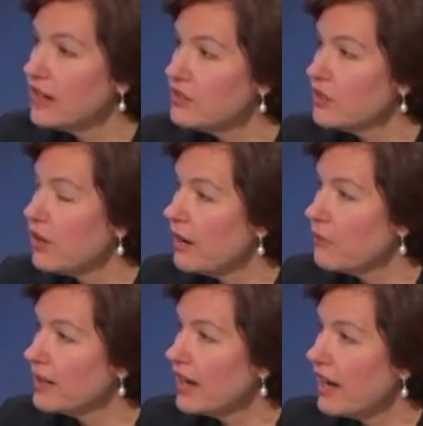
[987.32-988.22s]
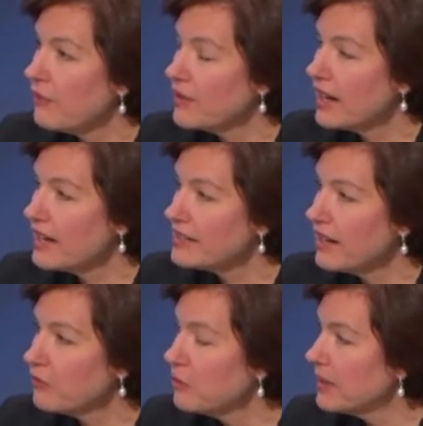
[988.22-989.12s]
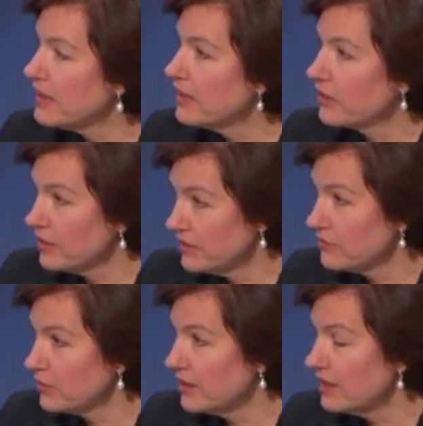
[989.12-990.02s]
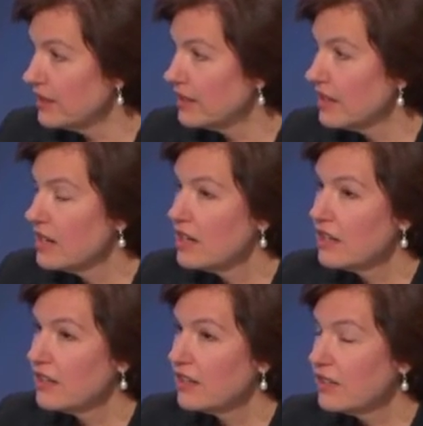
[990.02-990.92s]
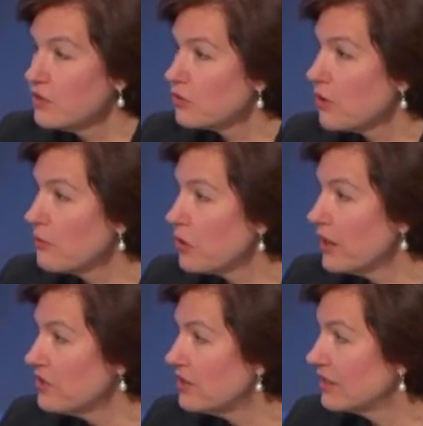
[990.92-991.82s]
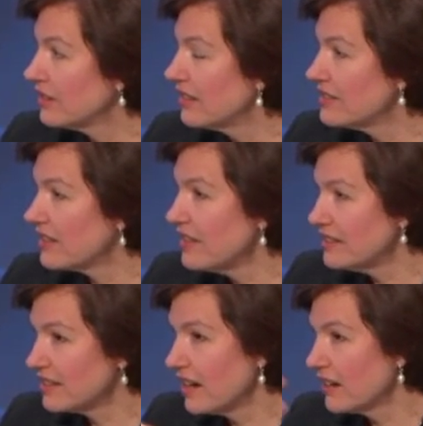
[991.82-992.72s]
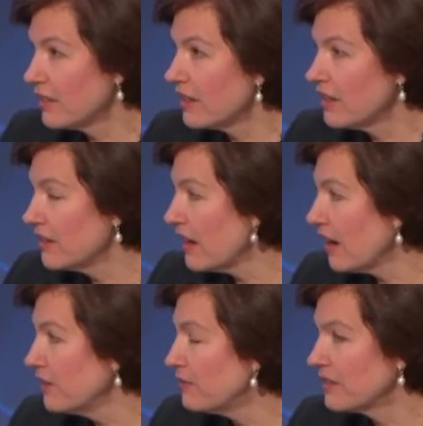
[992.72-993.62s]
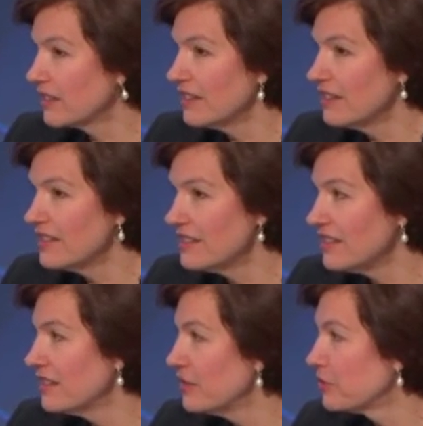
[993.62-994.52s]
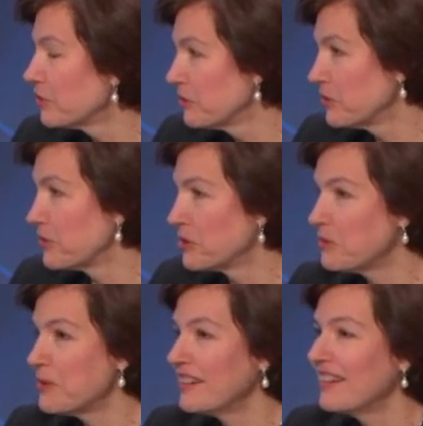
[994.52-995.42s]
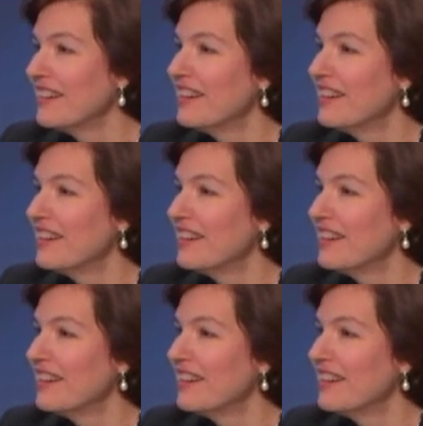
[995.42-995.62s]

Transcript: so I want to ask everybody here, this is related. The Trump question is kind of the elephant in this room, so to speak.